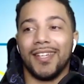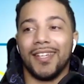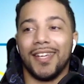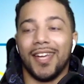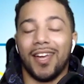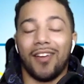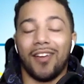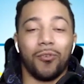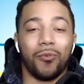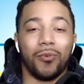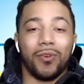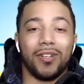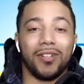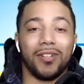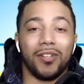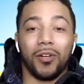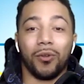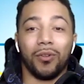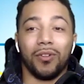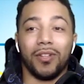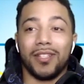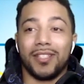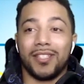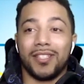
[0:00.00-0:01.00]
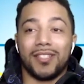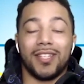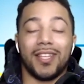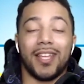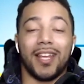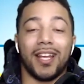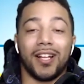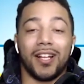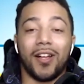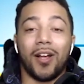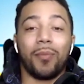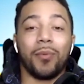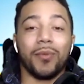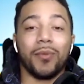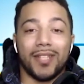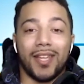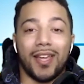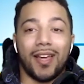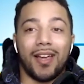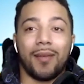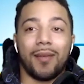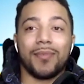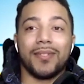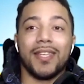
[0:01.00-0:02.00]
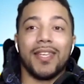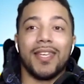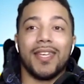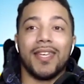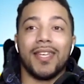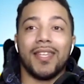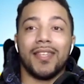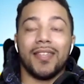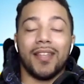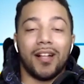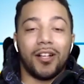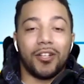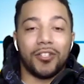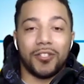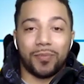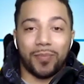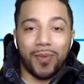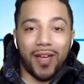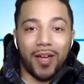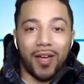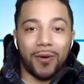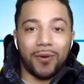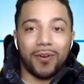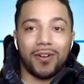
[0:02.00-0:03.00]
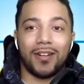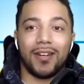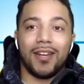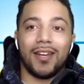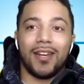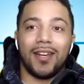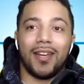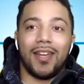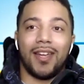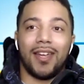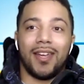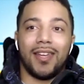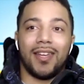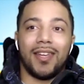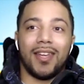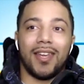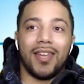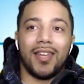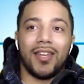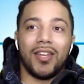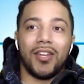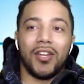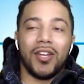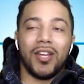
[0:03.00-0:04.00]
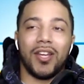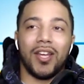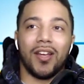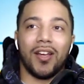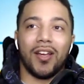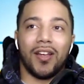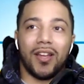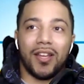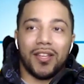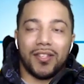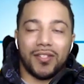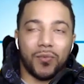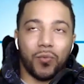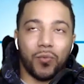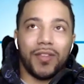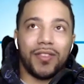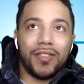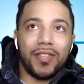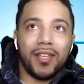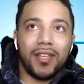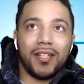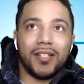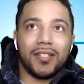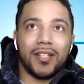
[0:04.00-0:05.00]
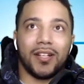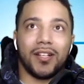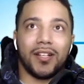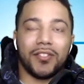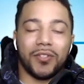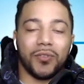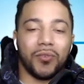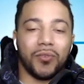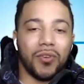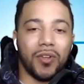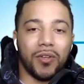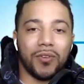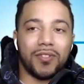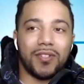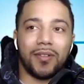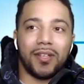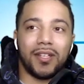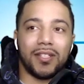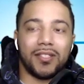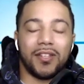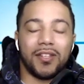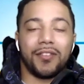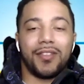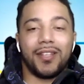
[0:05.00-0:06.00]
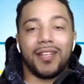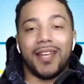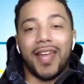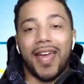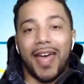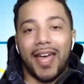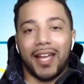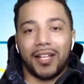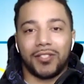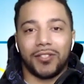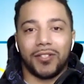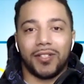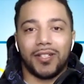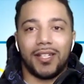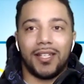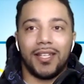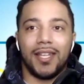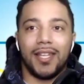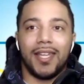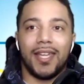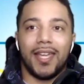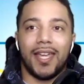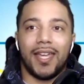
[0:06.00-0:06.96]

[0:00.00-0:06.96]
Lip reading: Everyone go listen to that a couple times. Knowledge is power. And it's one thing to also know something. It's another thing to act on it.